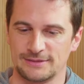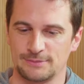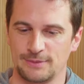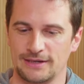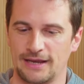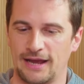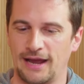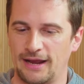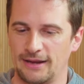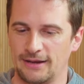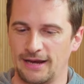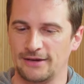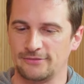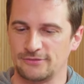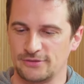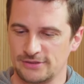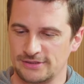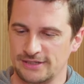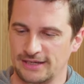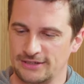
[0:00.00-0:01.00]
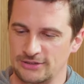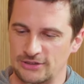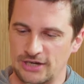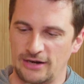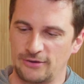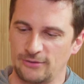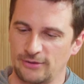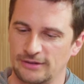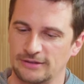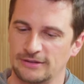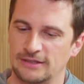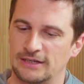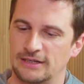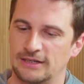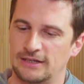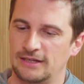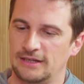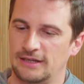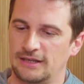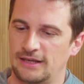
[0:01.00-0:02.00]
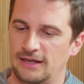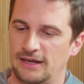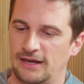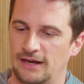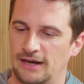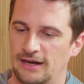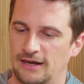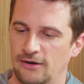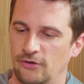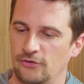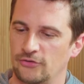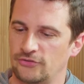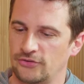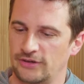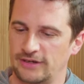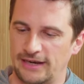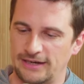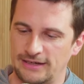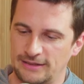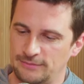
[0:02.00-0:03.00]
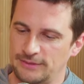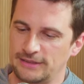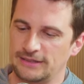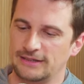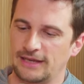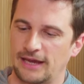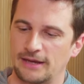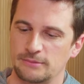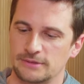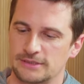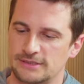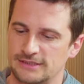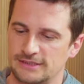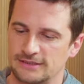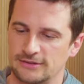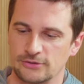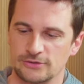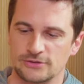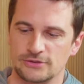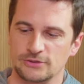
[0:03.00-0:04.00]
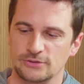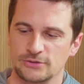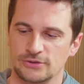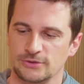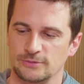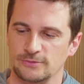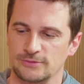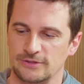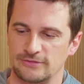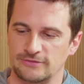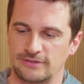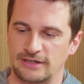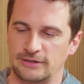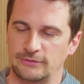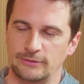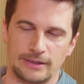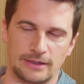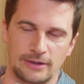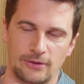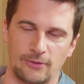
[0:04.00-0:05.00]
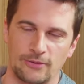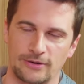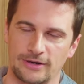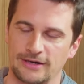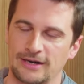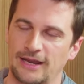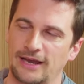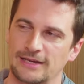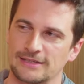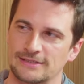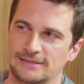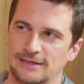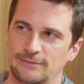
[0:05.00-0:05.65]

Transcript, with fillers: But I, I have to say, in general, uh, also at NAB and IBC, those newsrooms are very well organized.